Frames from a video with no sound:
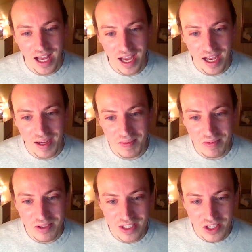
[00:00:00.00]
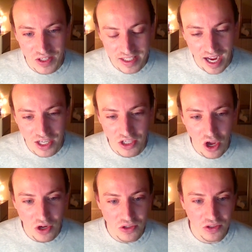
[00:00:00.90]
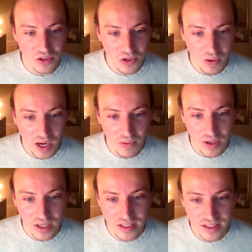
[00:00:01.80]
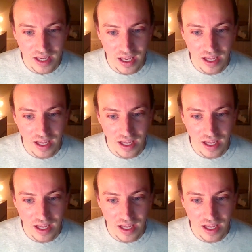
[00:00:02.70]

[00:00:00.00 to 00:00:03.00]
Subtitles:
So this guy knows who I was.